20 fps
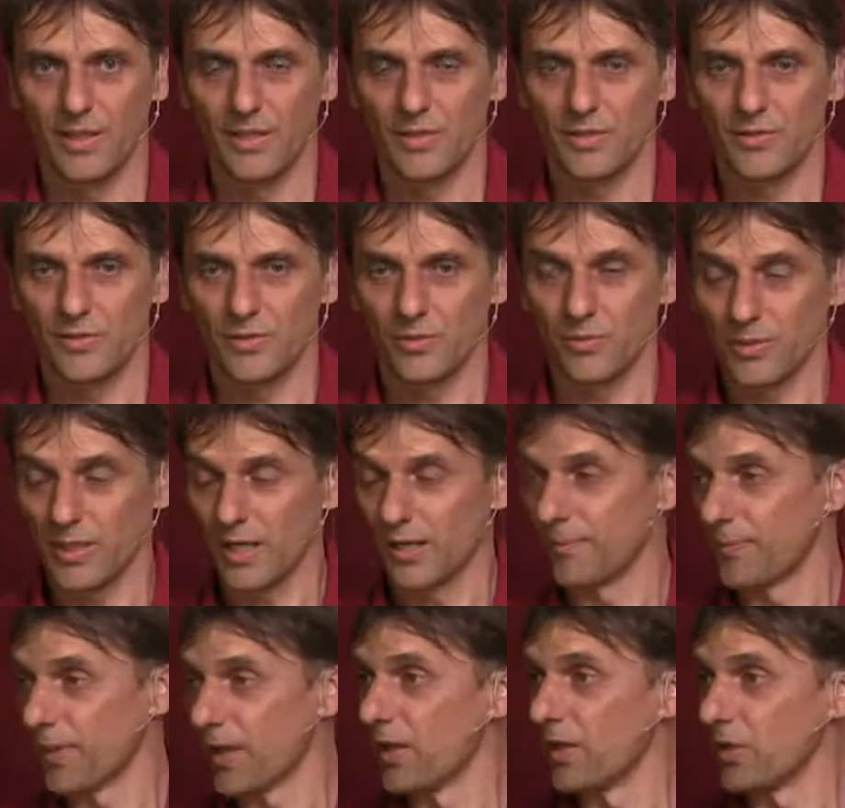So yeah,
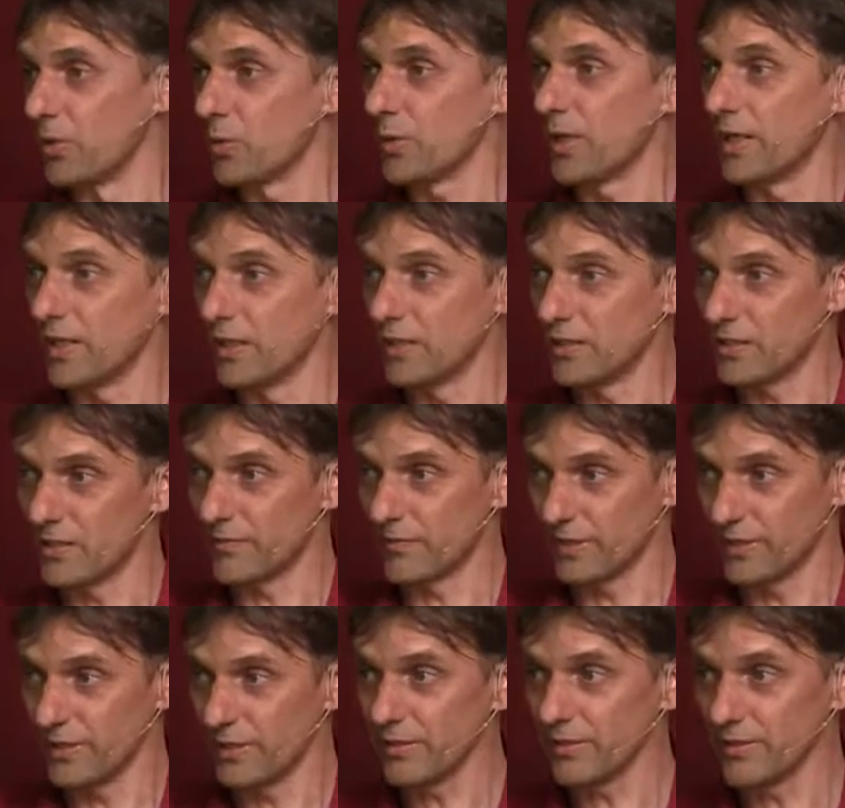you can
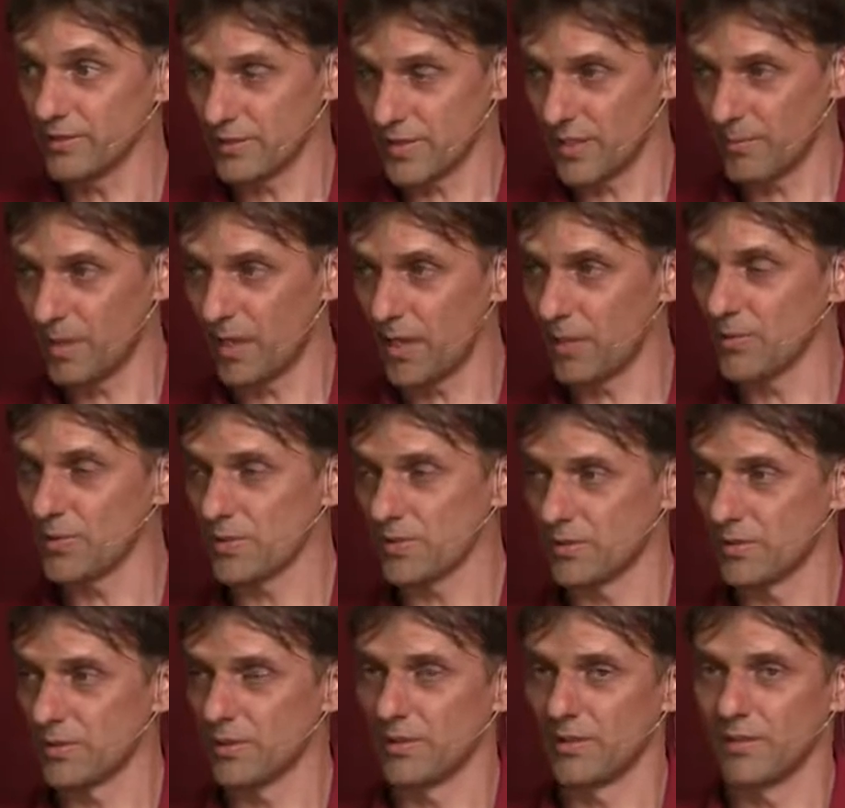intervene somehow
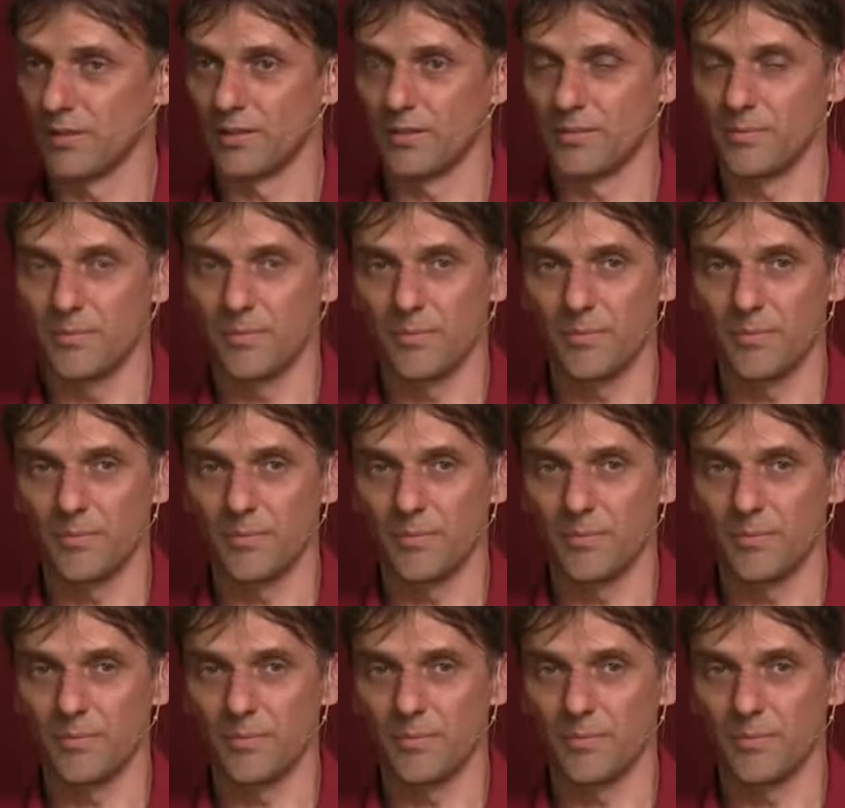uh,